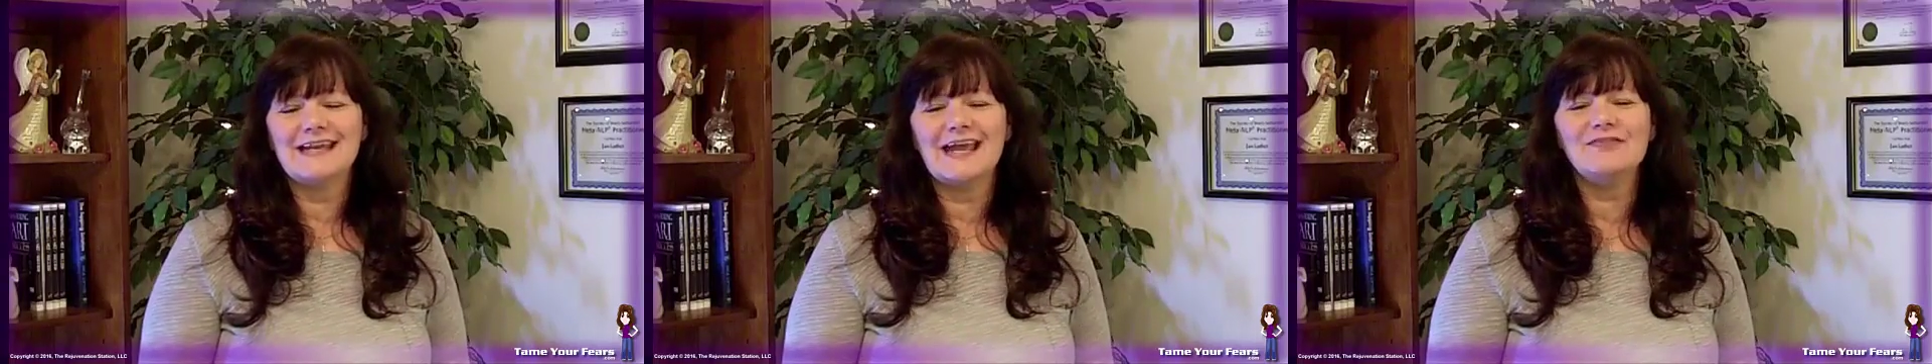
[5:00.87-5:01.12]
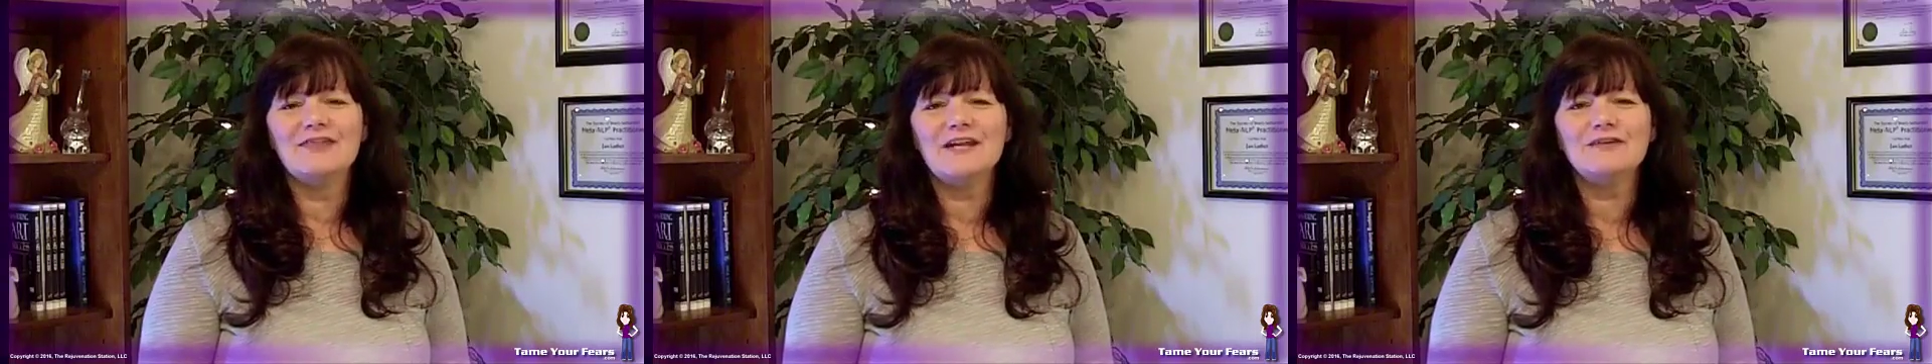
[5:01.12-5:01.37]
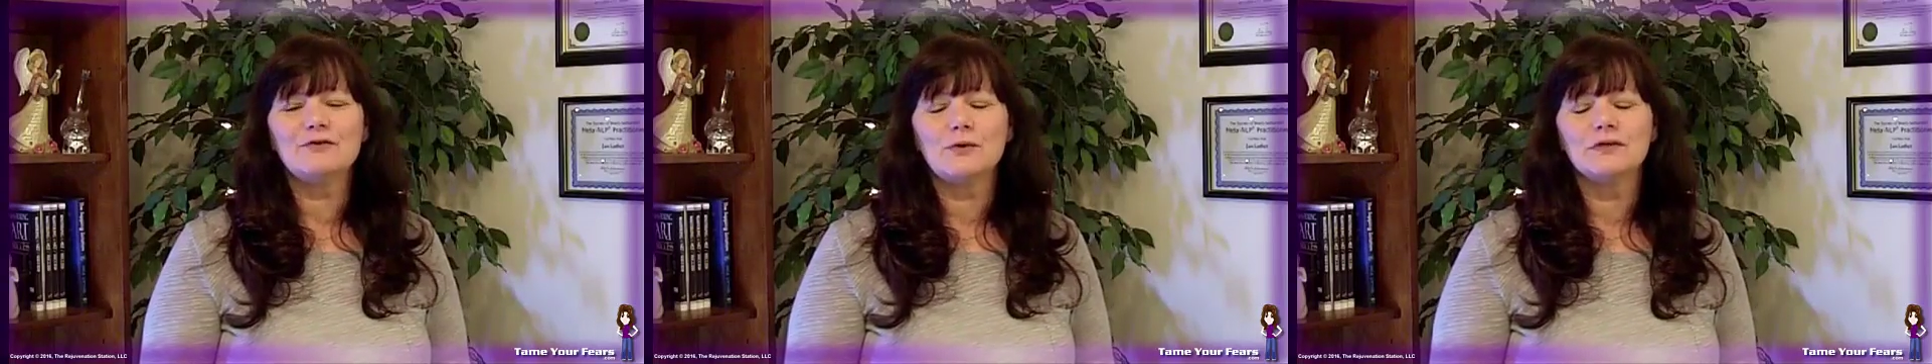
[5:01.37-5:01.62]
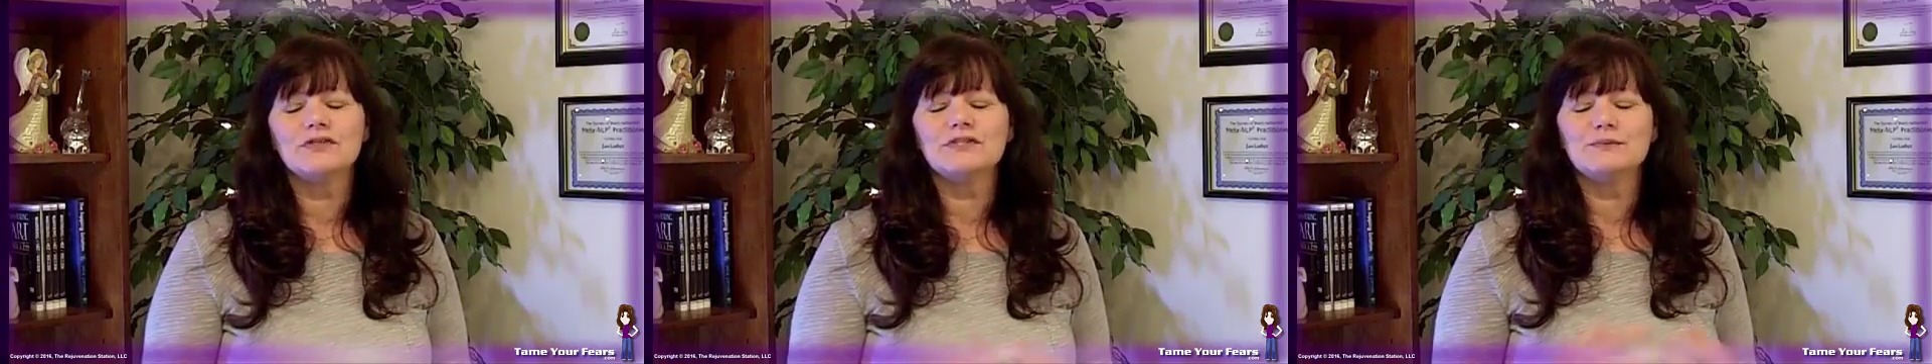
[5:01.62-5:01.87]
And then, of
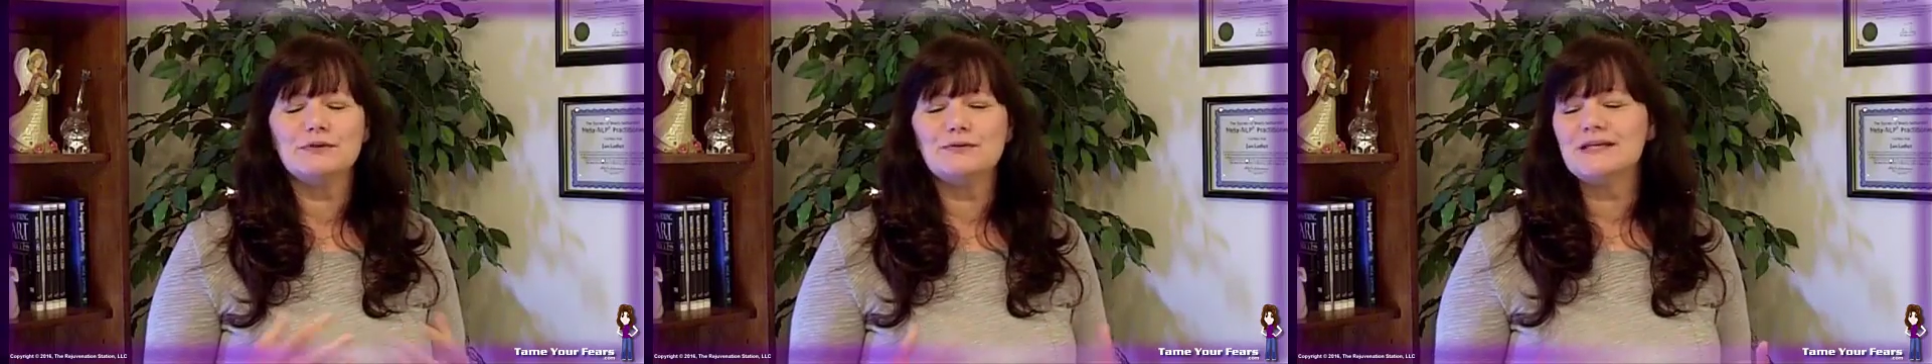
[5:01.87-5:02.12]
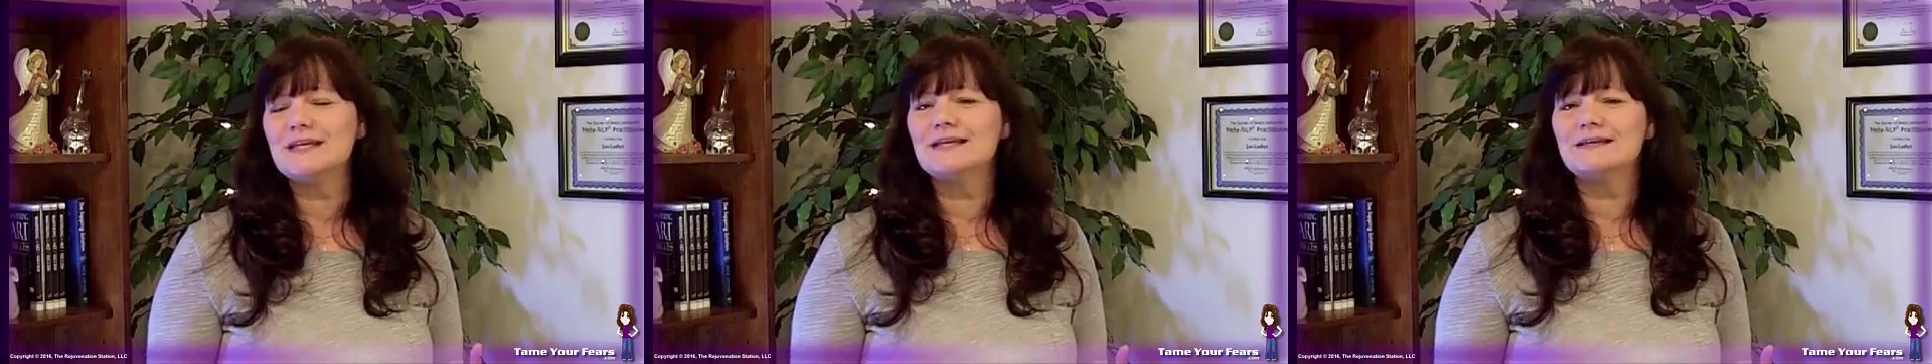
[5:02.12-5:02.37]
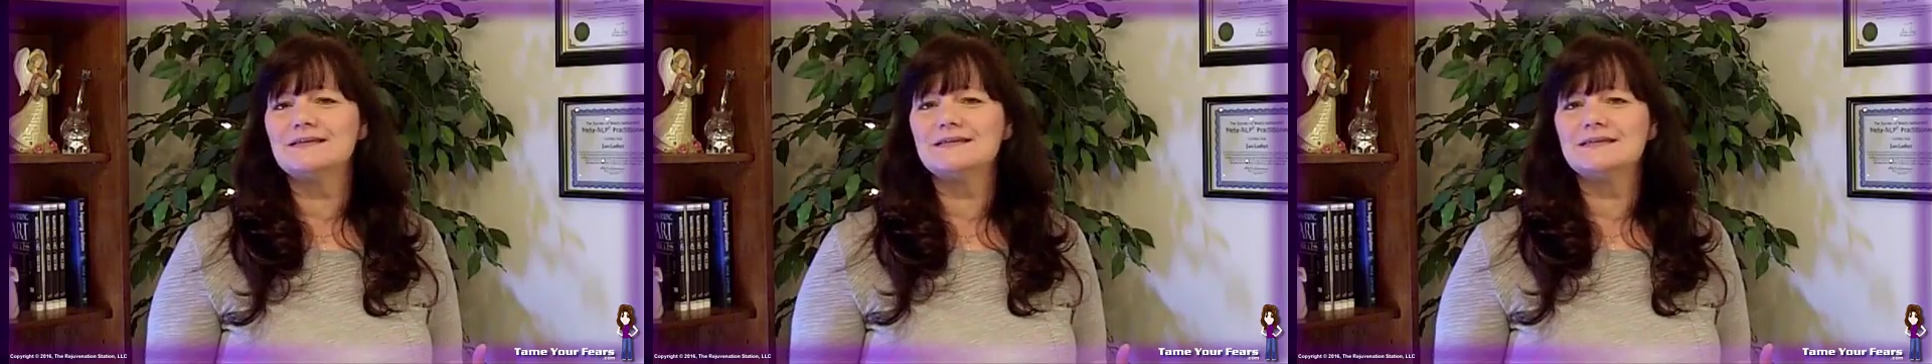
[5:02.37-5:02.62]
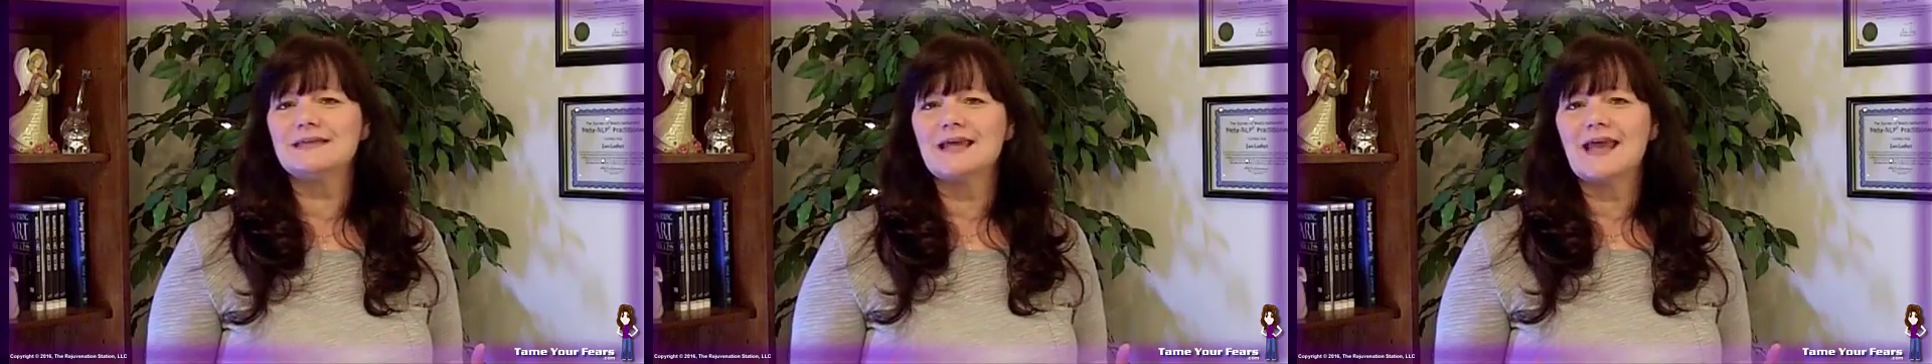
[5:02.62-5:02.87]
course, the beauty
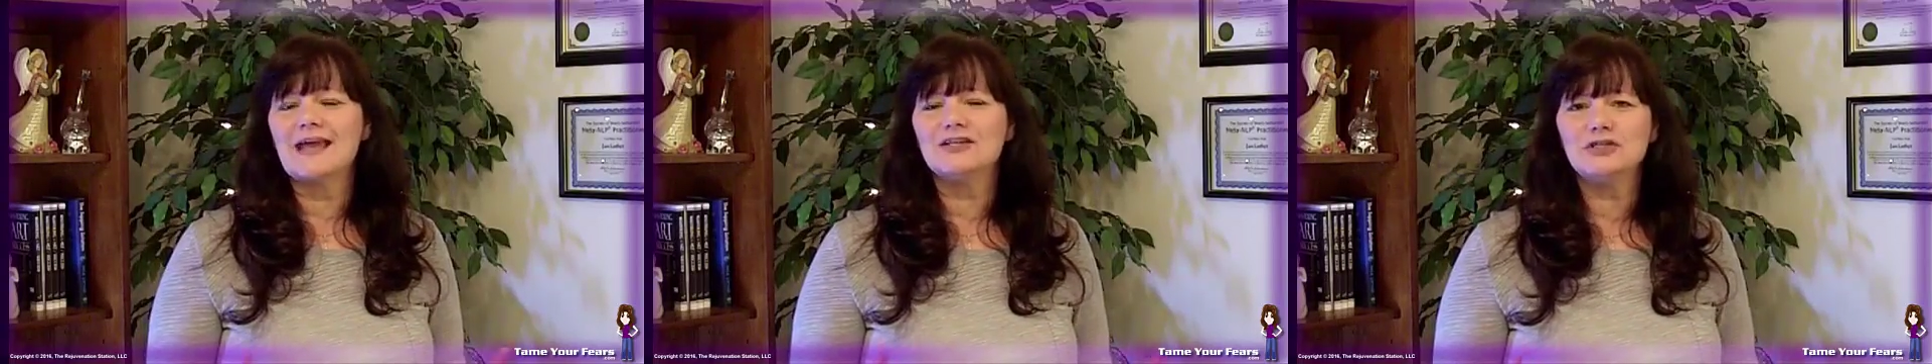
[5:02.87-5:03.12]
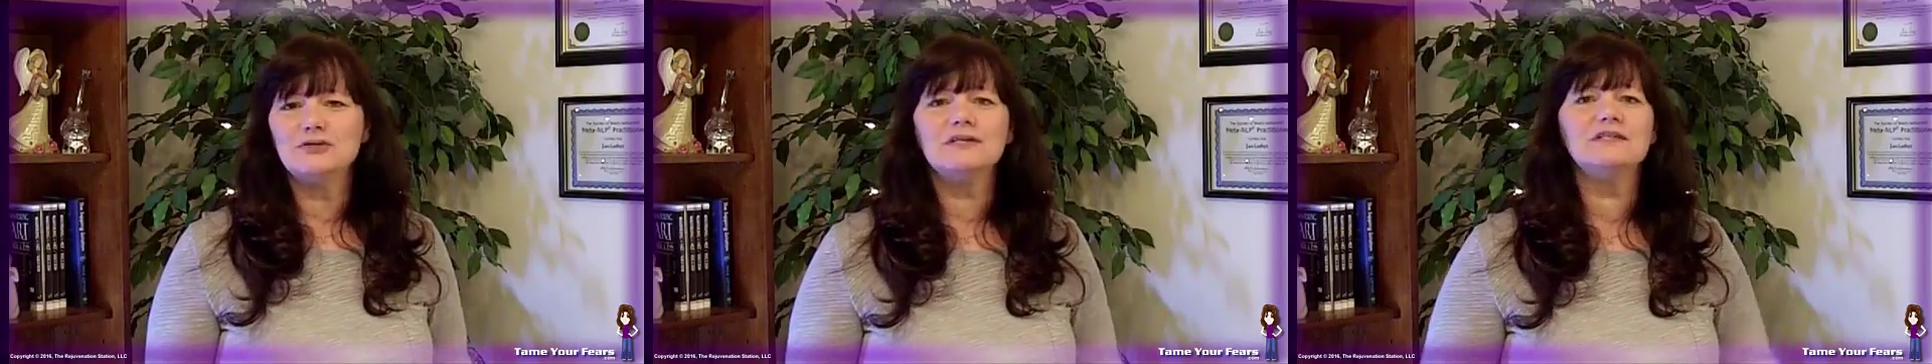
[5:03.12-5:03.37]
is, as you